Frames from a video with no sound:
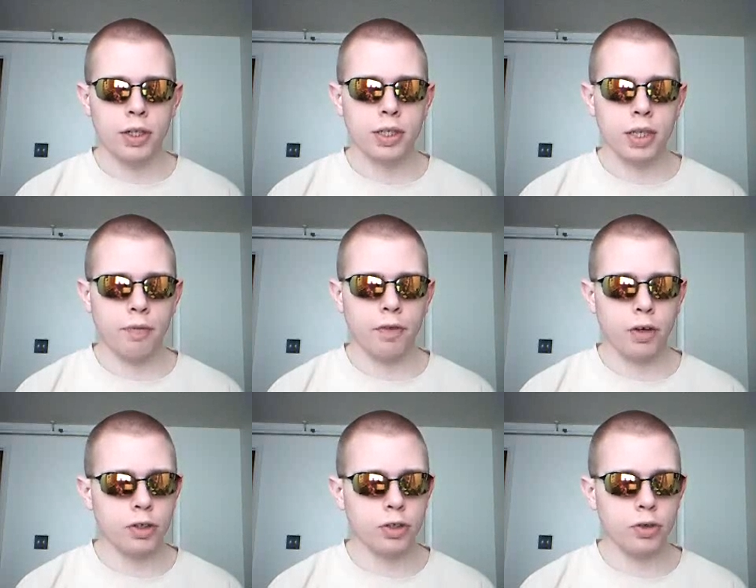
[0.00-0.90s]
that stop
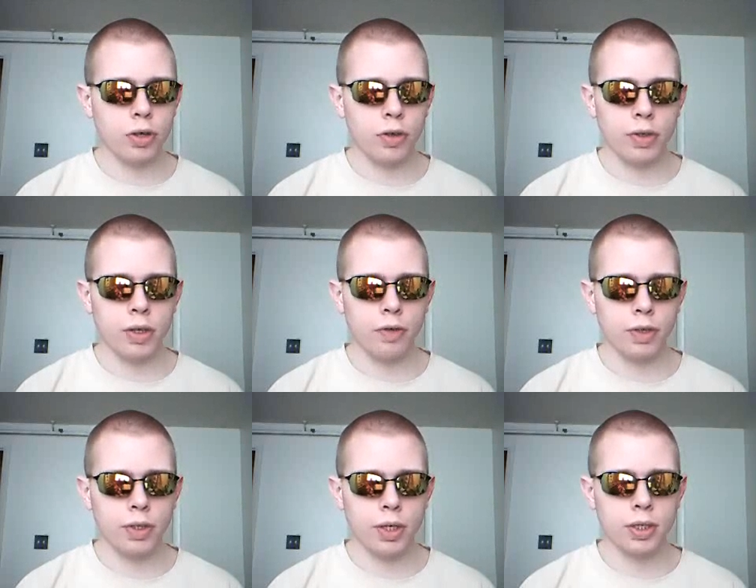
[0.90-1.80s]
far short of
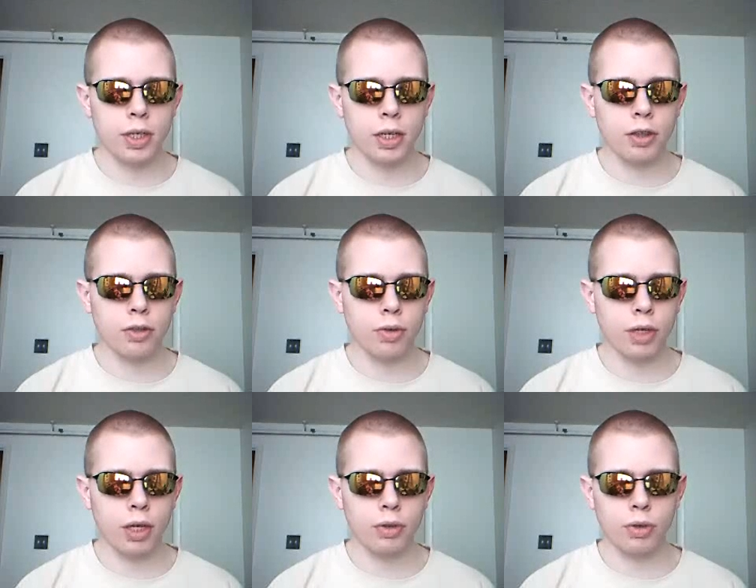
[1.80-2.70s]
necessitating
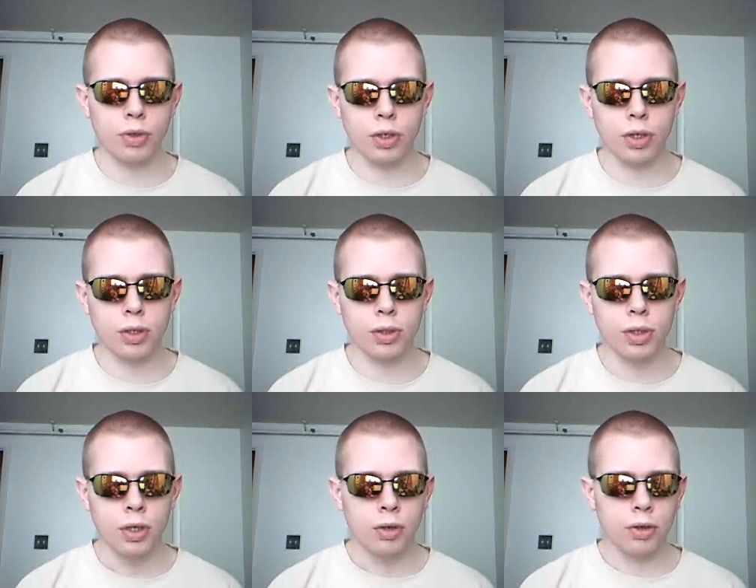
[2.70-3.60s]
throwing out the Holocaust
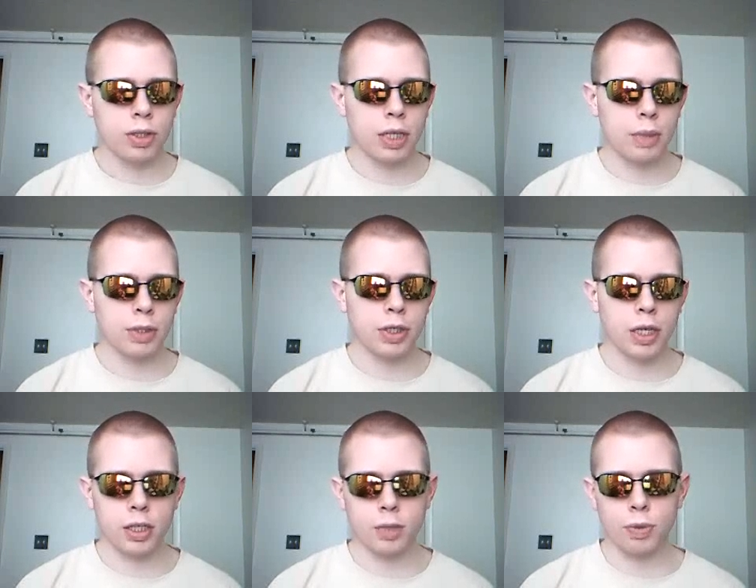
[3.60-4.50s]
or establishing
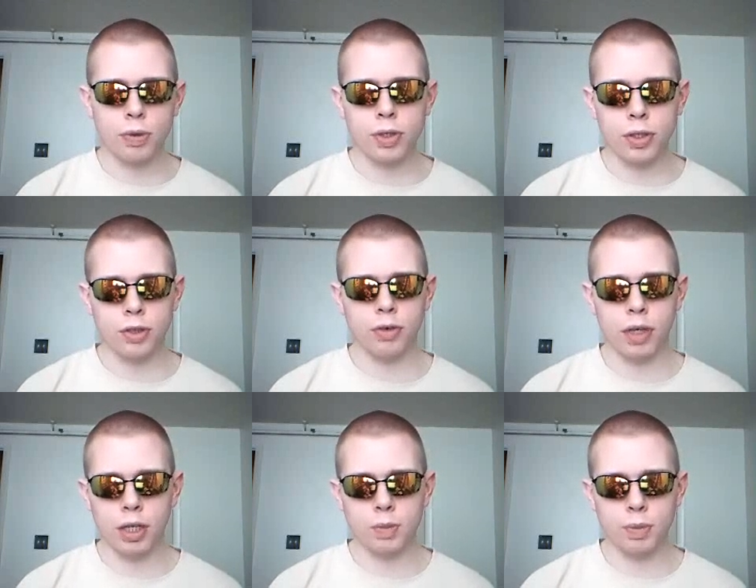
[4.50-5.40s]
a conspiracy
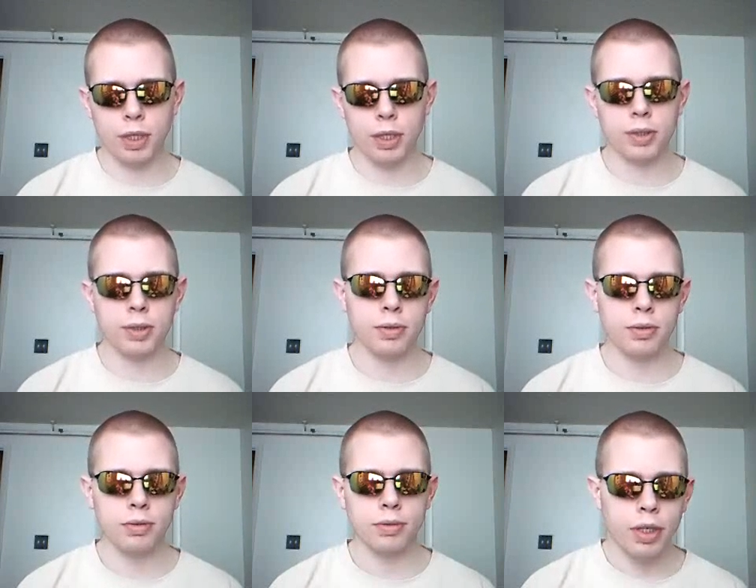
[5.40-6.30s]
theory in its place.
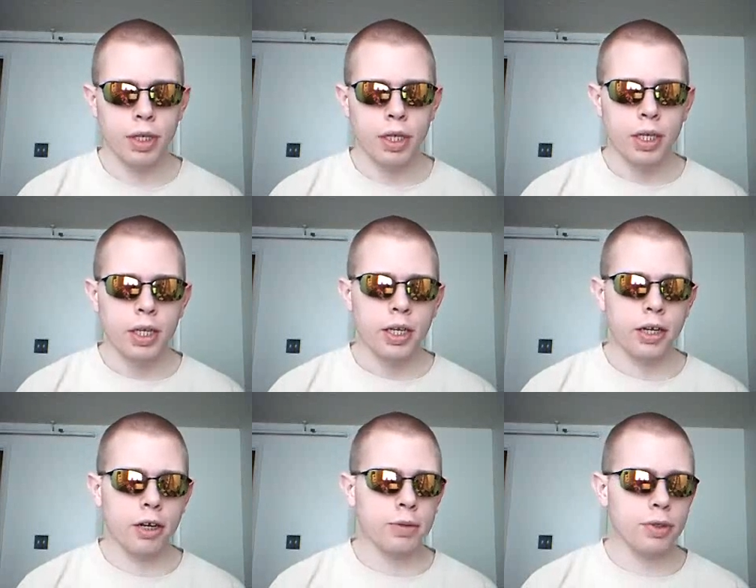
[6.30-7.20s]

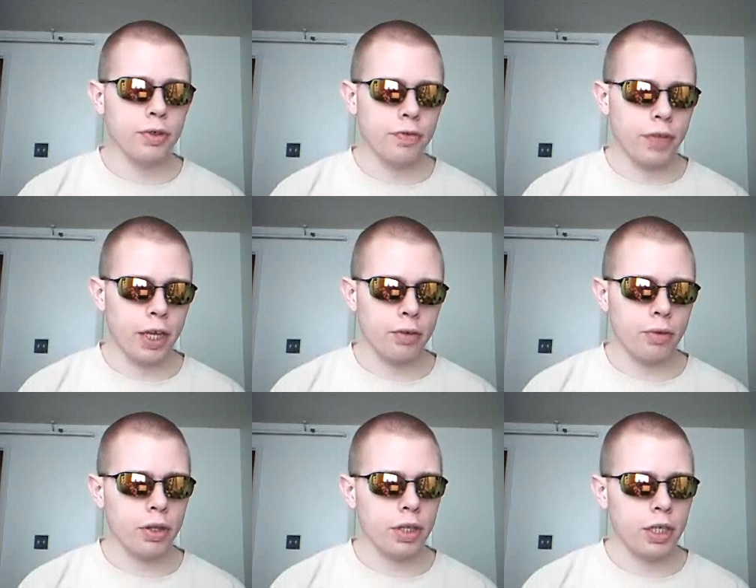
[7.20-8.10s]
Now observe that,
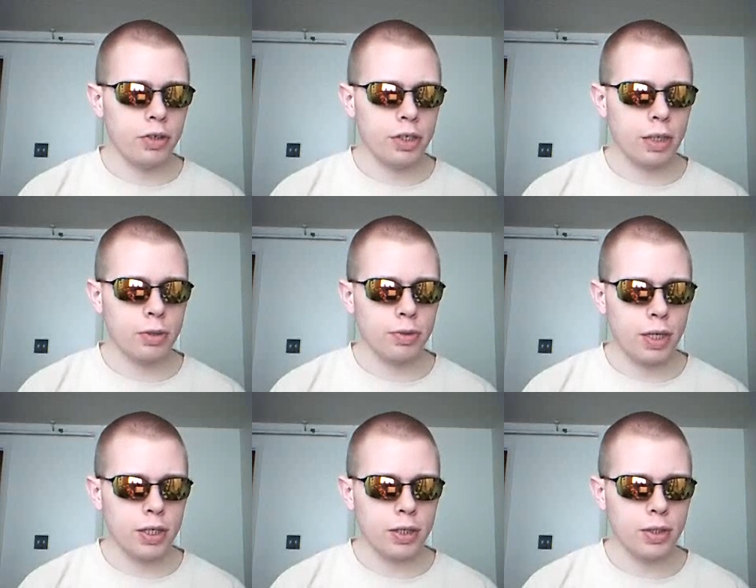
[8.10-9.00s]
while each of these
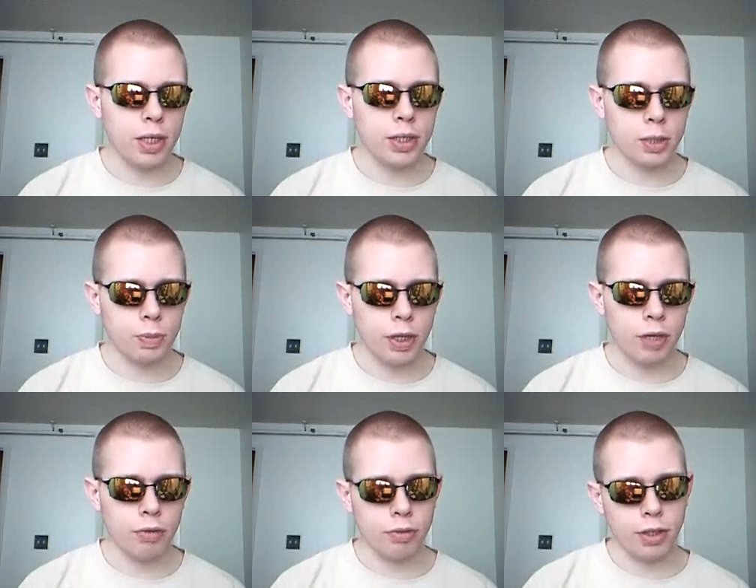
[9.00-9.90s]
observations is
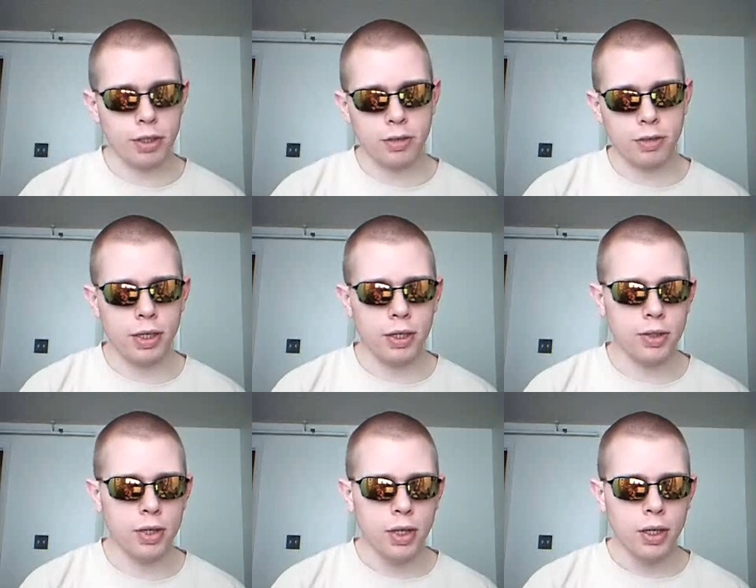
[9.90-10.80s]
explained with relative
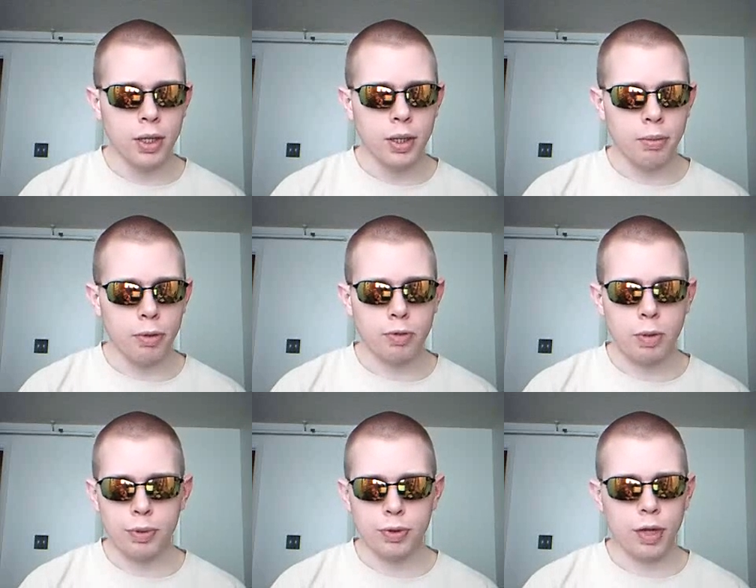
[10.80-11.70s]
ease, most
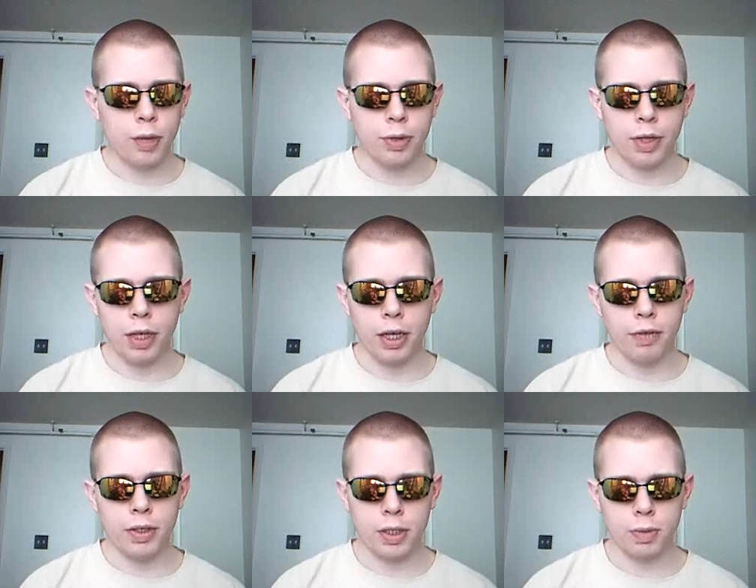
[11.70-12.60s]
people don't happen to
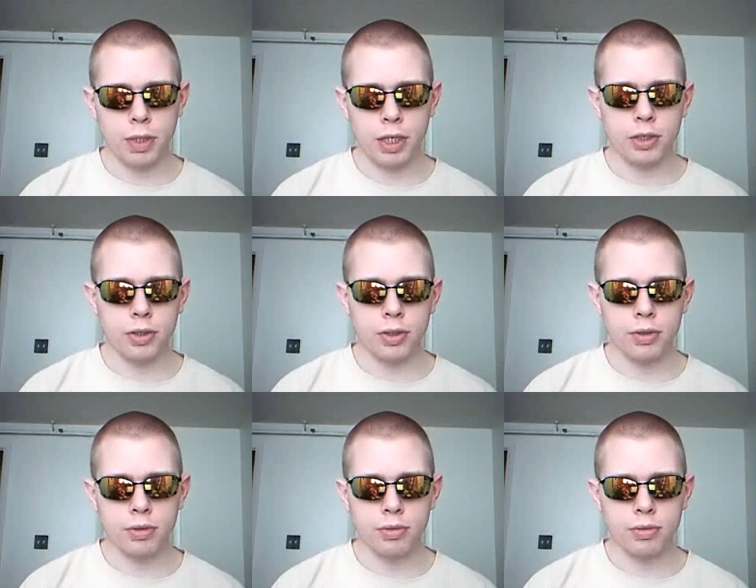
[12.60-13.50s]
have these
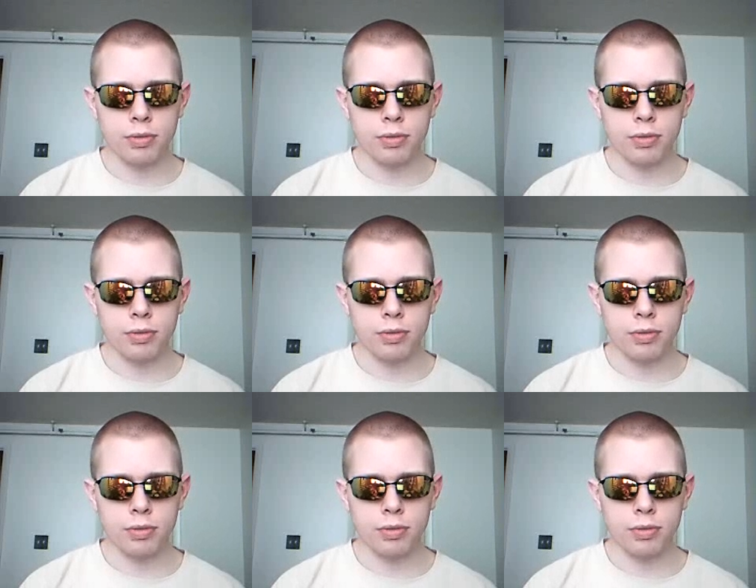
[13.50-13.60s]
explanations.